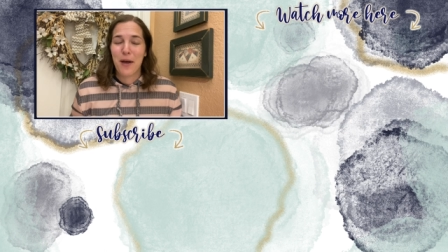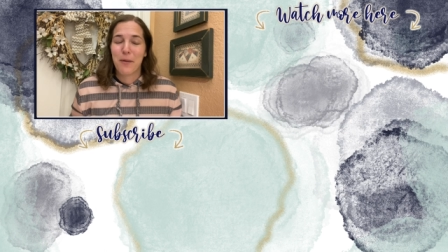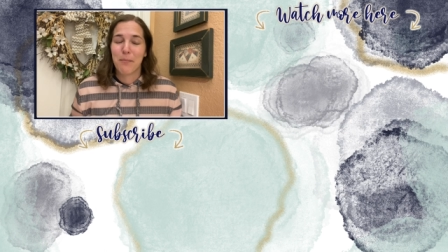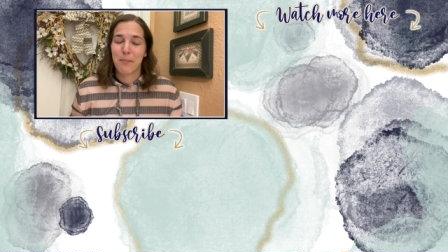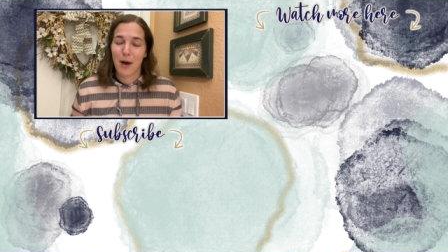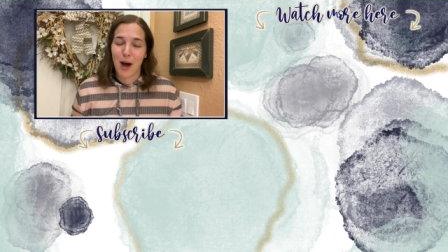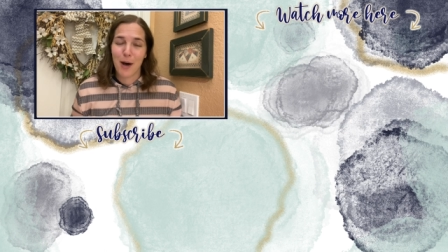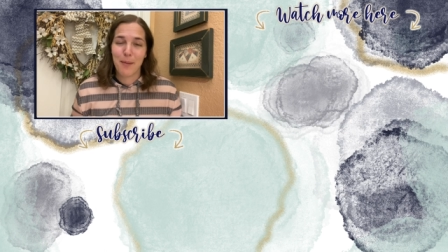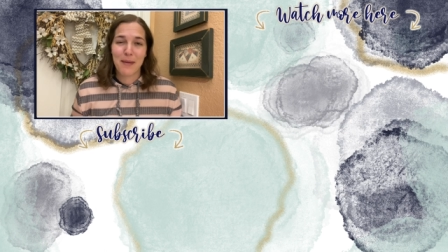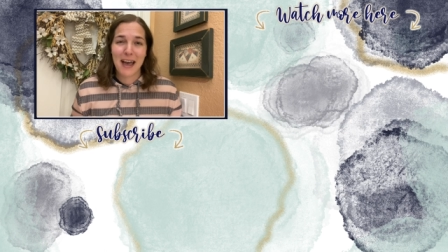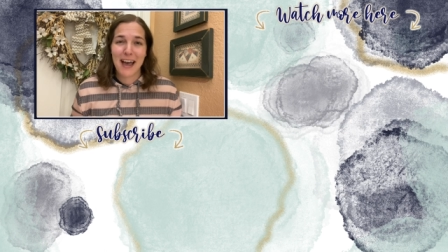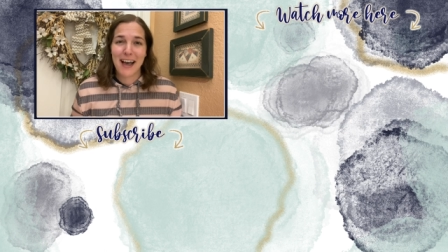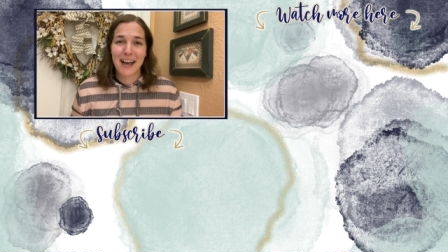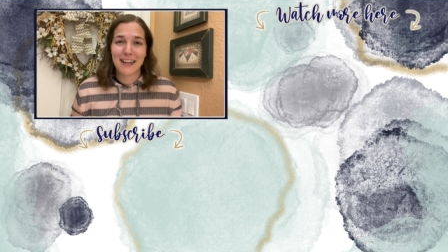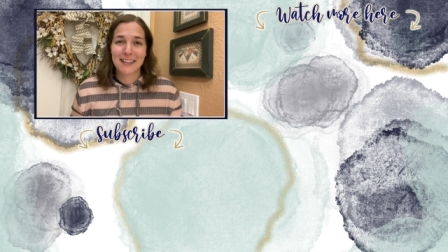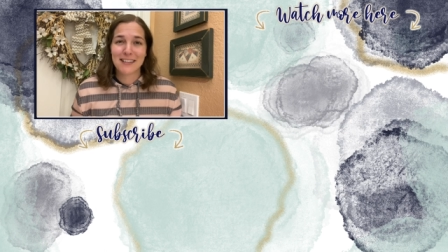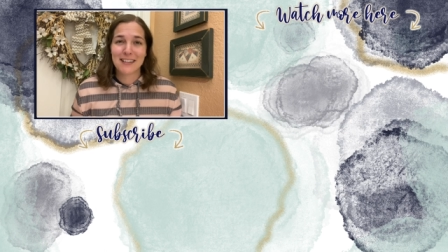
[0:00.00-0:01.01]
mom
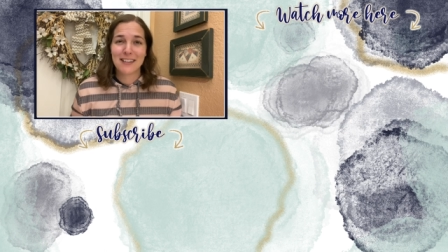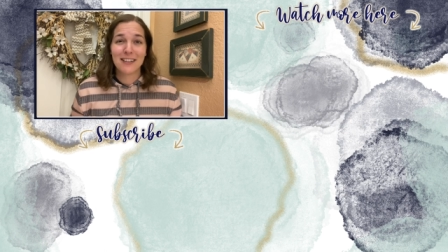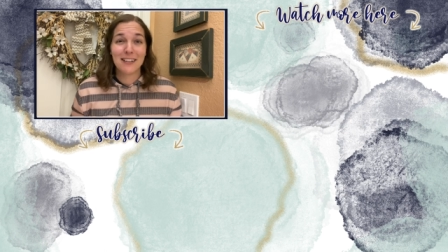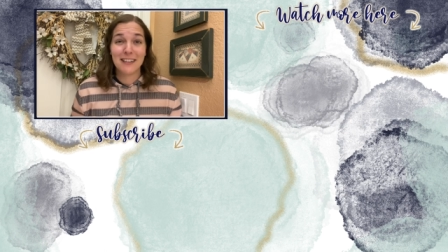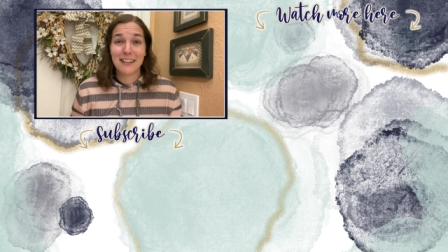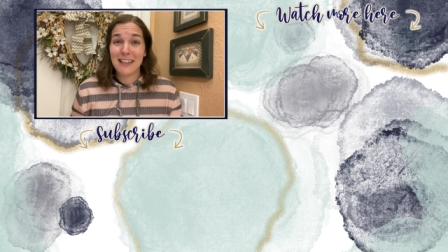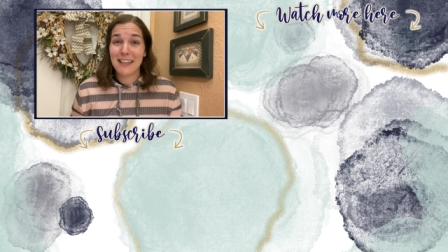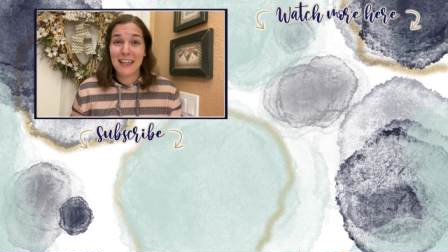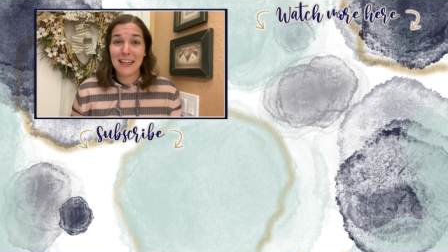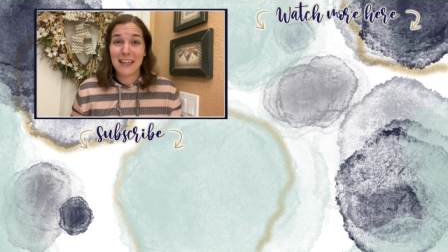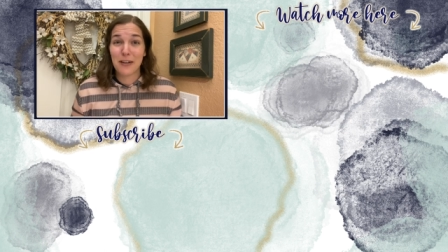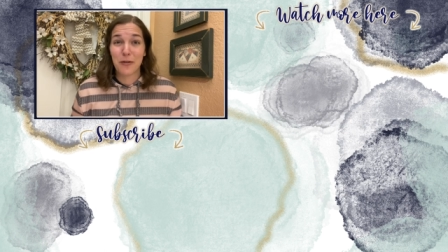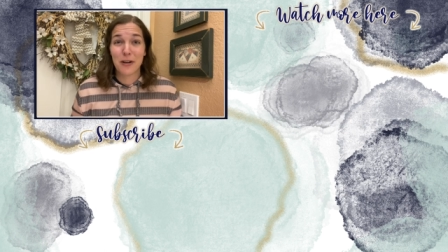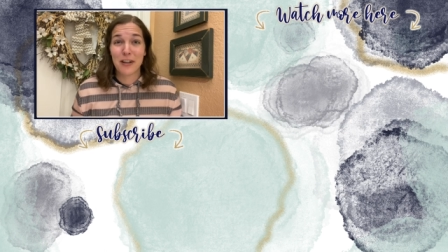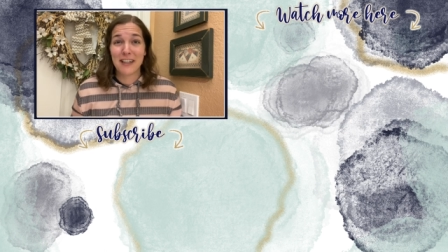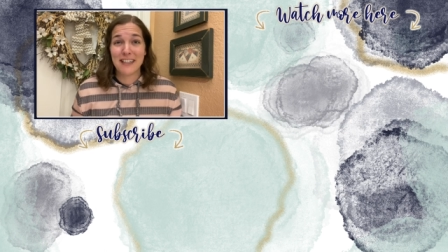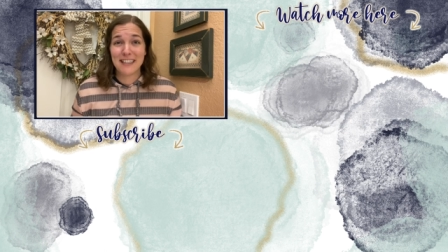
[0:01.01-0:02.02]
hacks, cleaning and
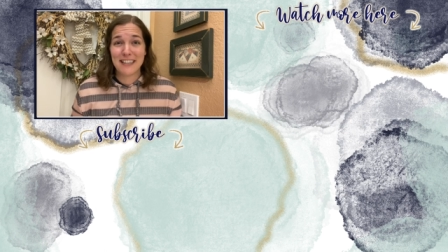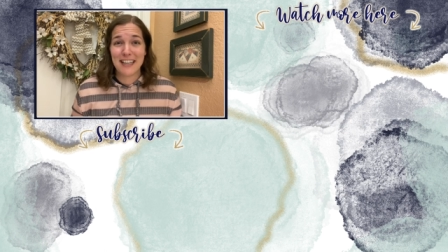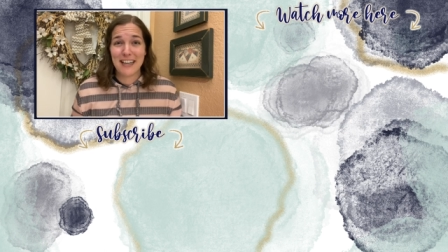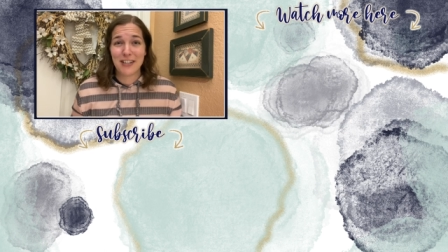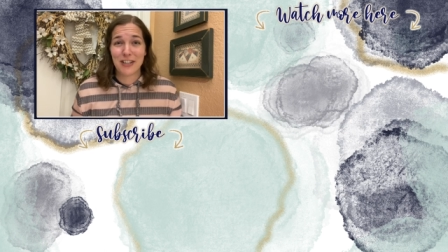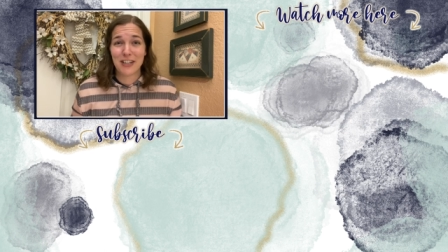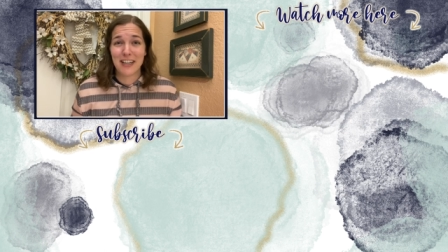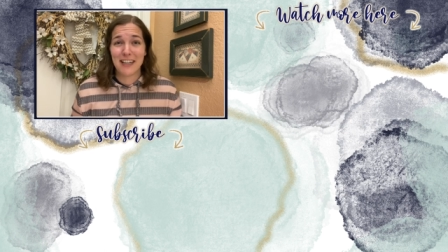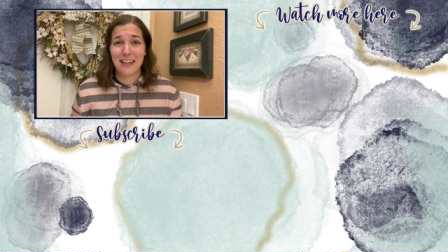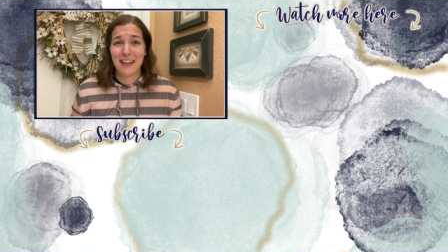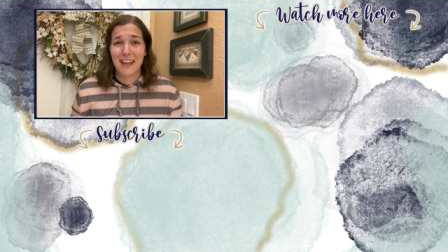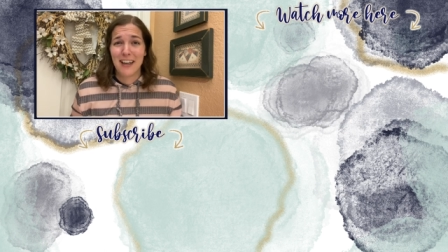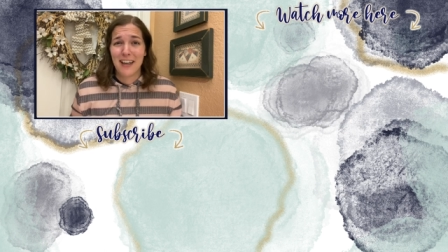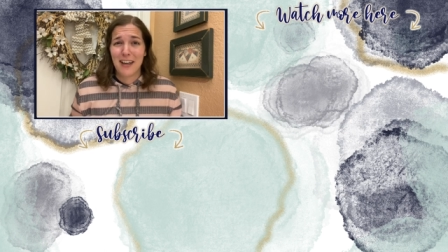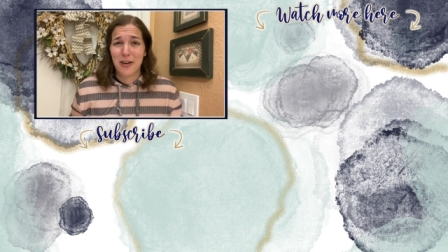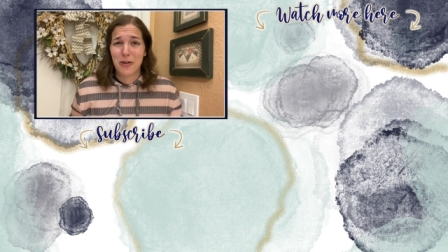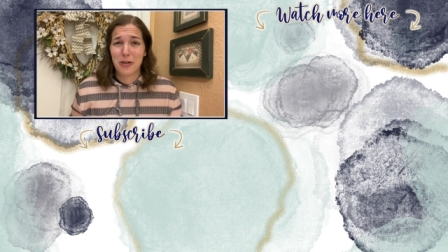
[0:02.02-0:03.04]
organization,
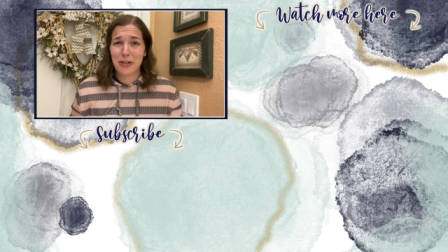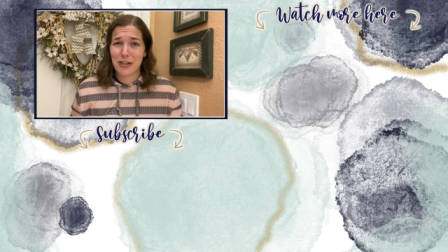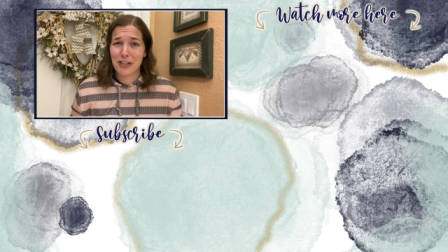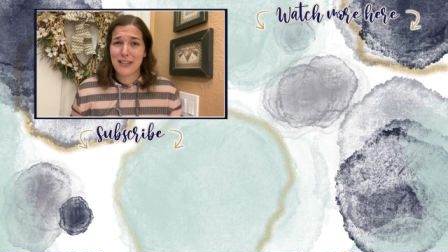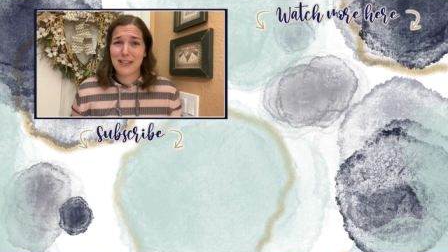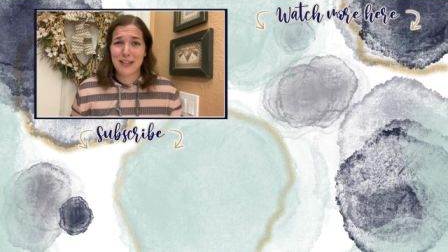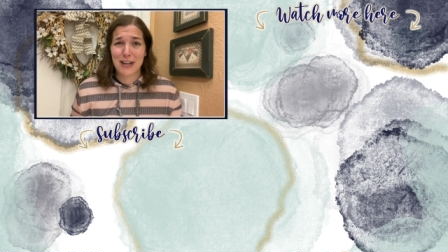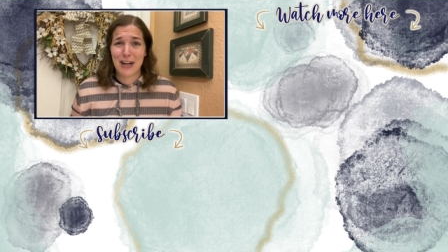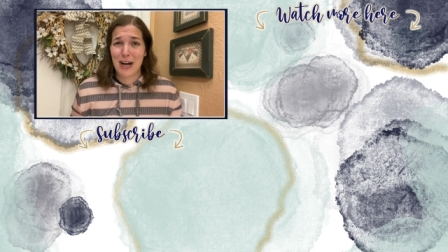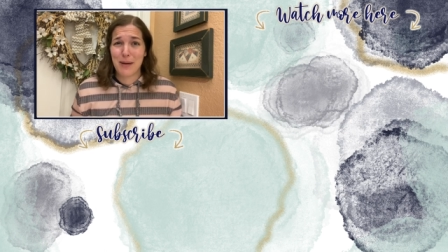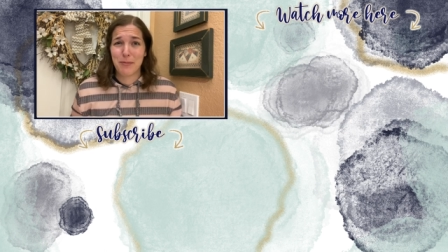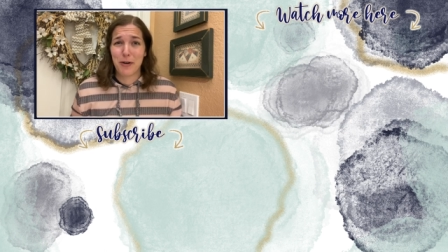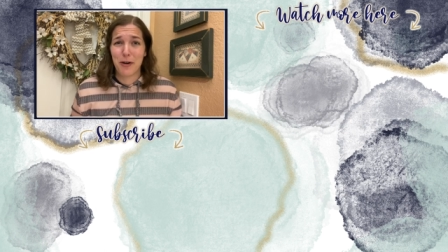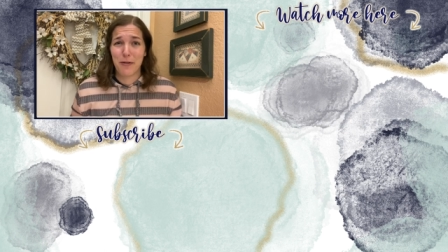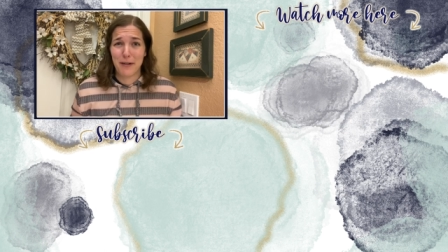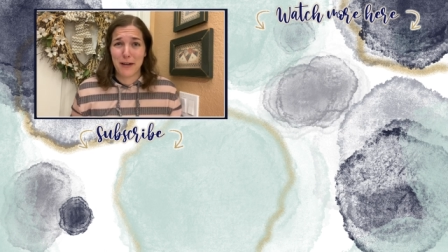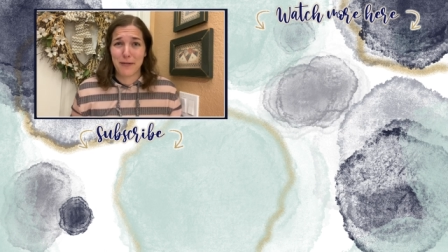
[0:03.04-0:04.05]
or just a combo
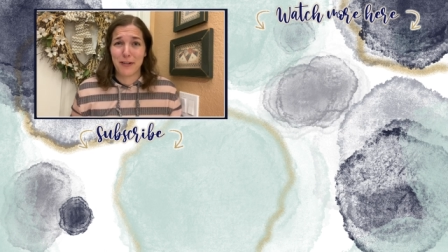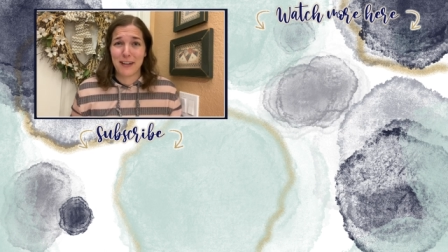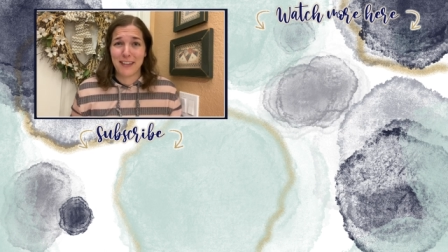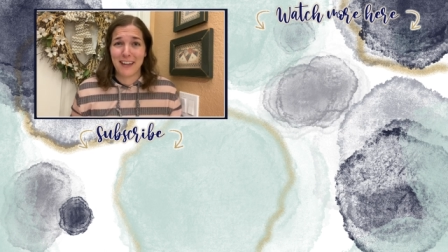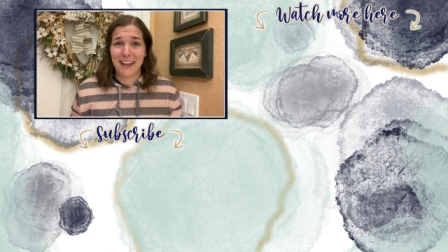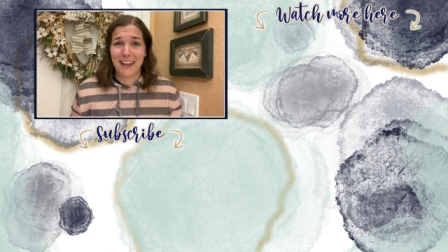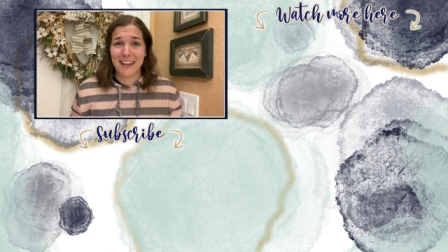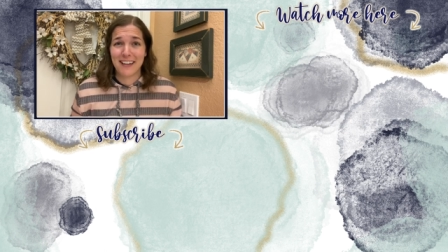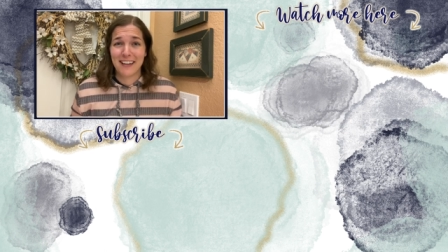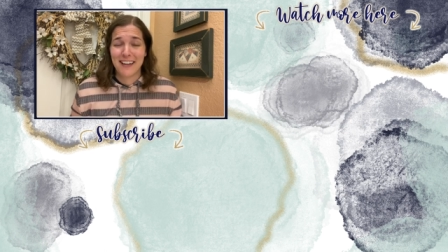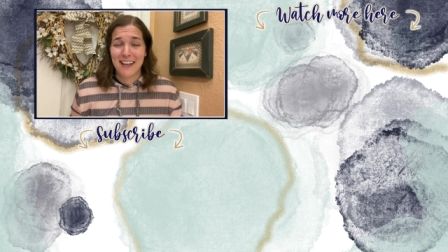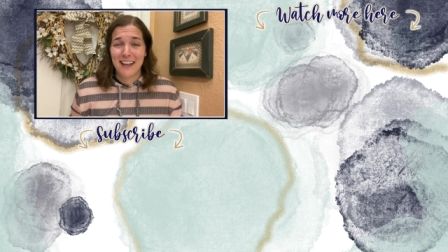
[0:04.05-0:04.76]
of everything.